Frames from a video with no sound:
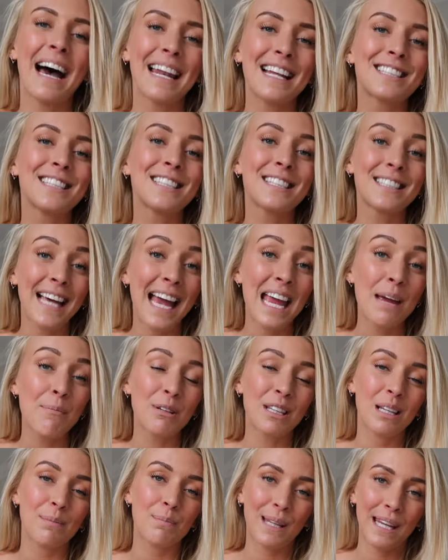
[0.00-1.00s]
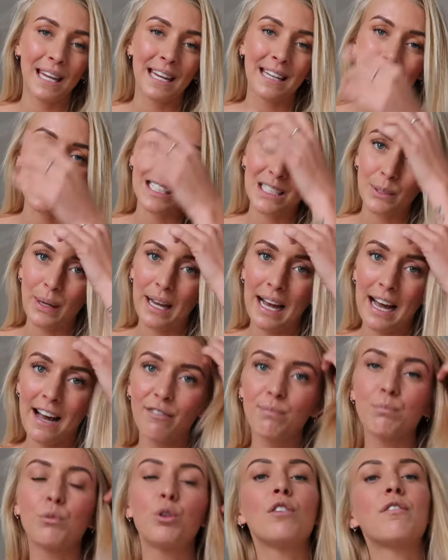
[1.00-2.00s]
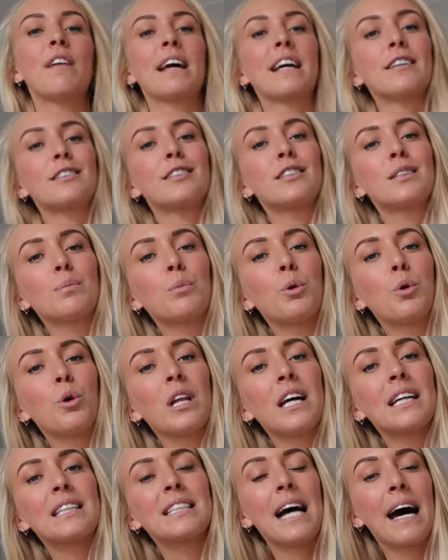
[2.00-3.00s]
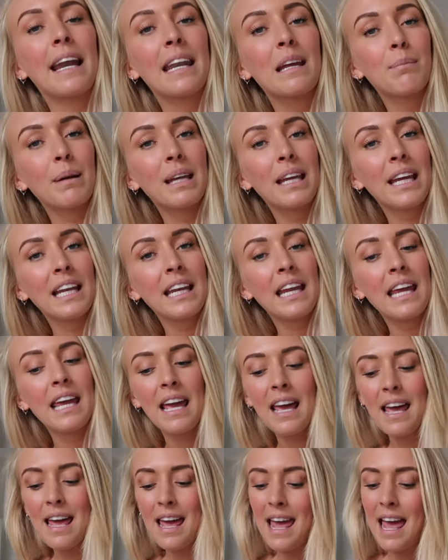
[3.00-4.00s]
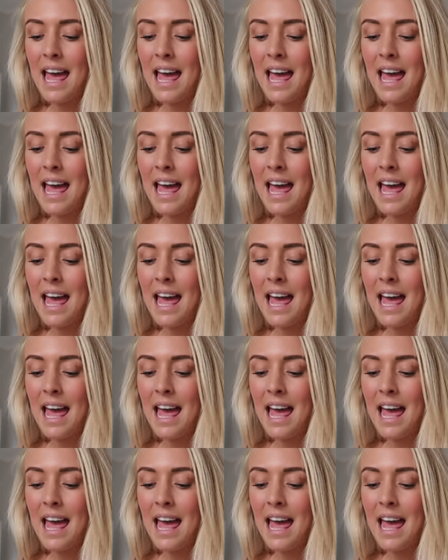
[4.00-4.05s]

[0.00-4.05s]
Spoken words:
And it's the same with the bikinis. So we have more of like a smaller tanning bikini,